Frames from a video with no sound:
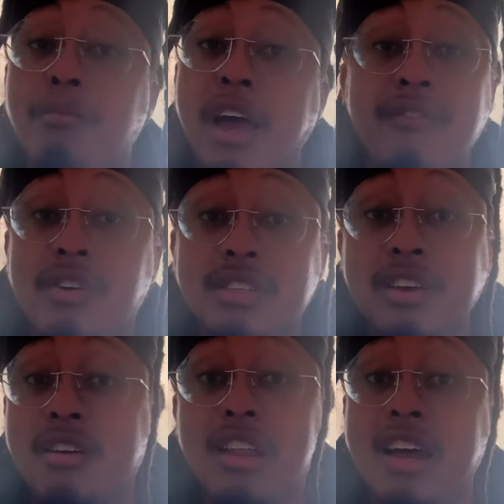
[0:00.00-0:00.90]
I'm not even going to
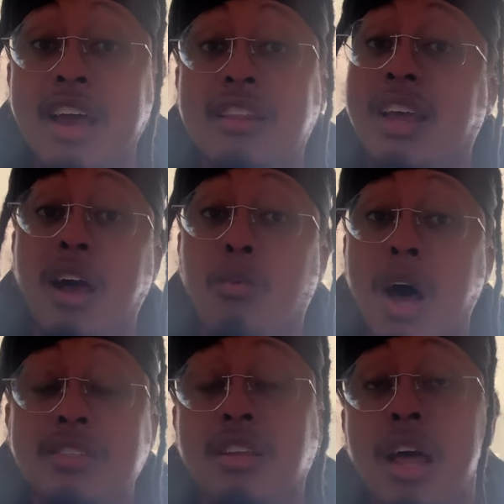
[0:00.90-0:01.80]
sit here and lie and act like I
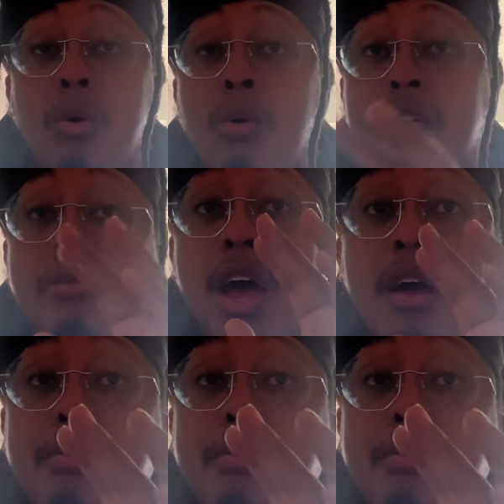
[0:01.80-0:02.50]
watched a lot on him.